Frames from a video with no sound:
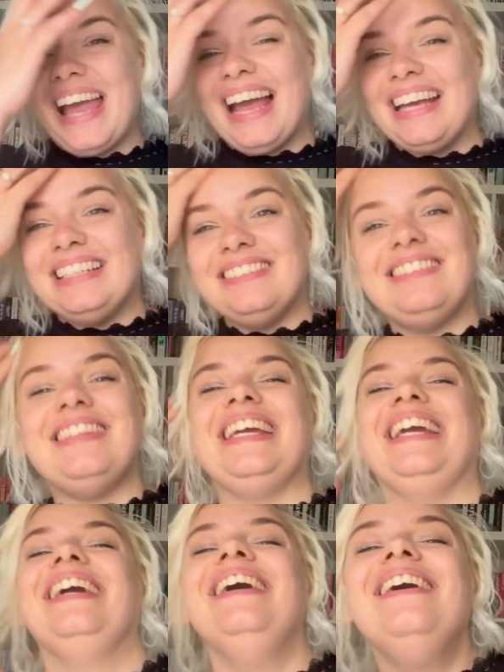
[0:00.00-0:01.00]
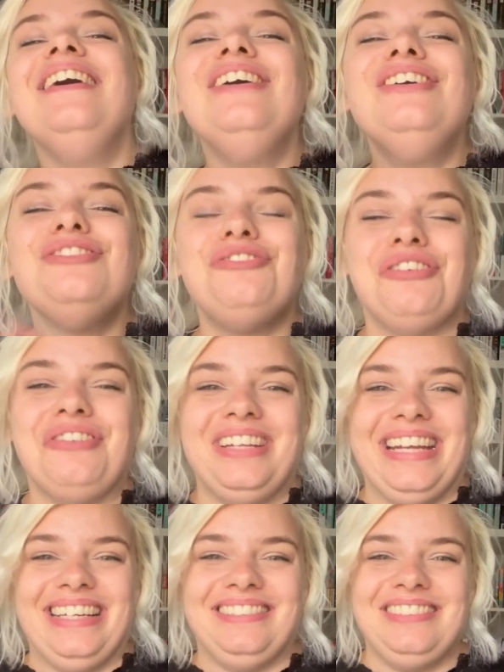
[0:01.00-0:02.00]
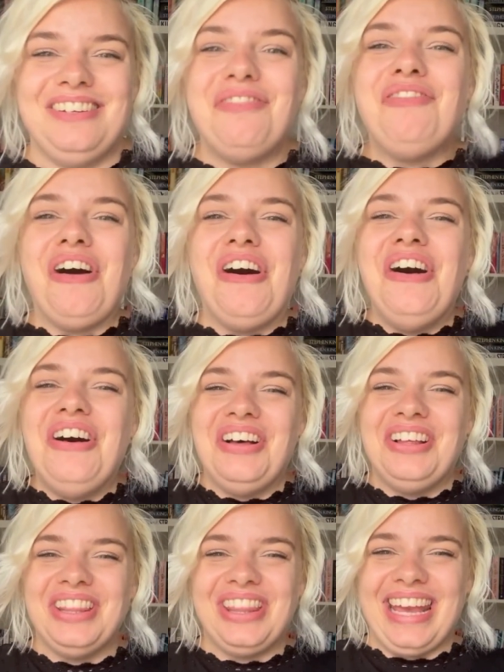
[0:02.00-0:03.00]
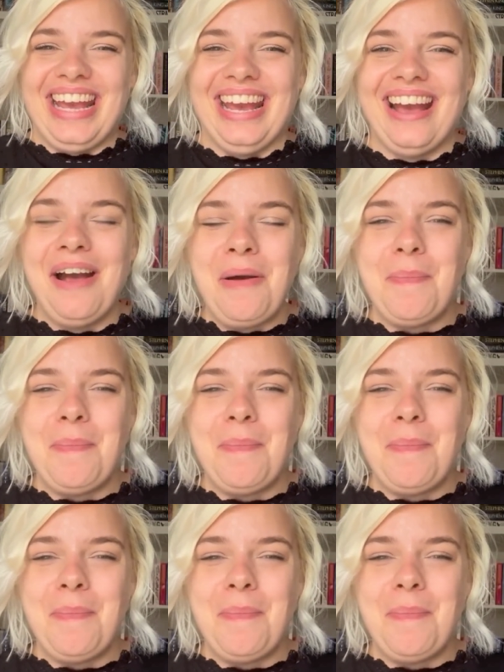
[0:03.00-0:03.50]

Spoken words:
that is the shortlist for the